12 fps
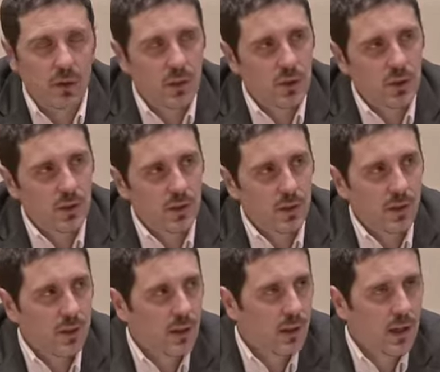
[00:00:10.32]
afraid of
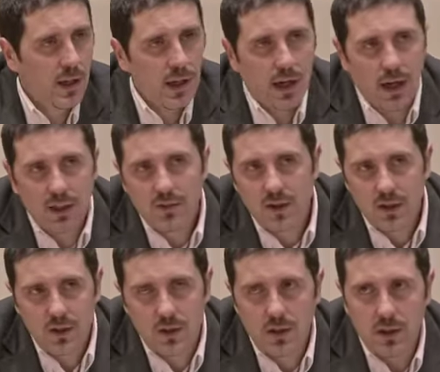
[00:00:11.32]
it, are worried about
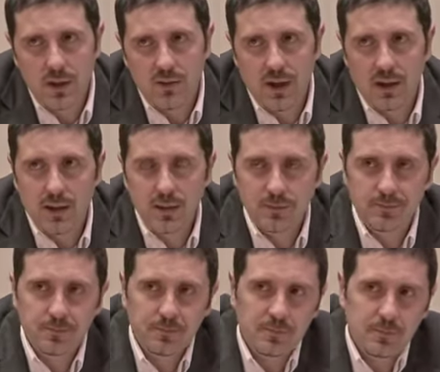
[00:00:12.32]
it.
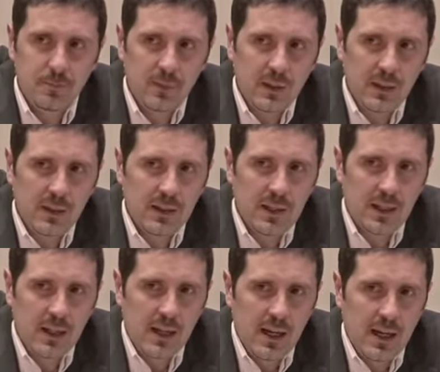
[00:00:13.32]
People feel impotent
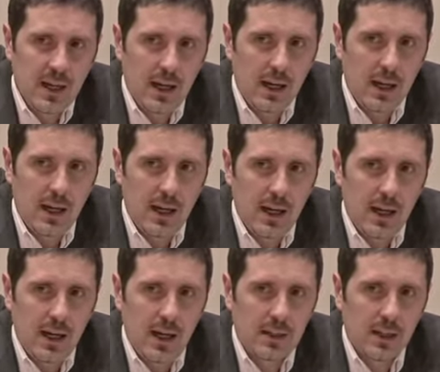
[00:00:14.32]
about it.
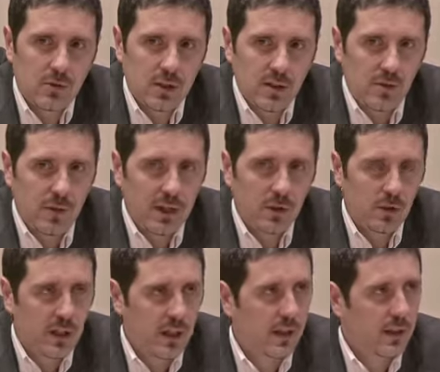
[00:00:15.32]
And
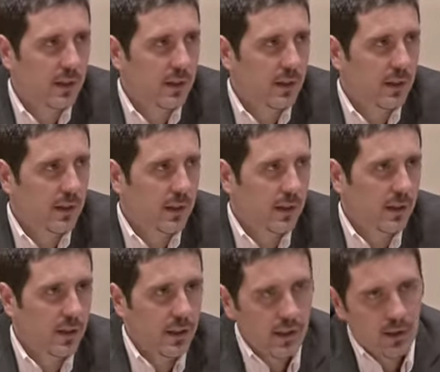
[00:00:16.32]
nothing much is
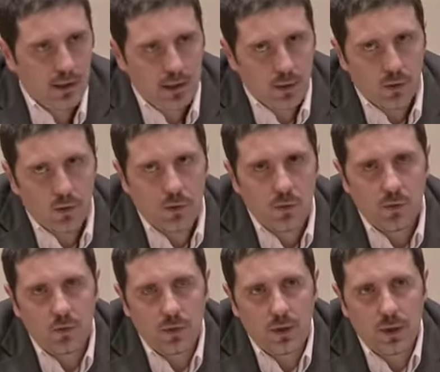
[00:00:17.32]
done
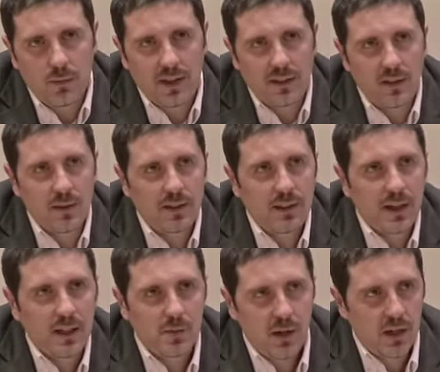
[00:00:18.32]
to
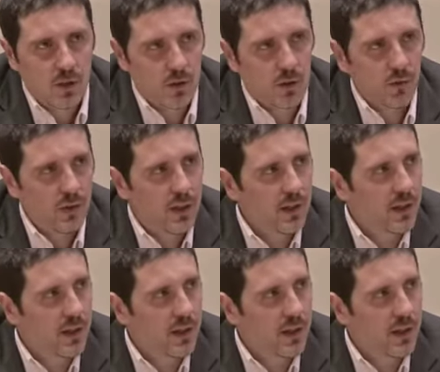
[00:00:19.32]
try and help these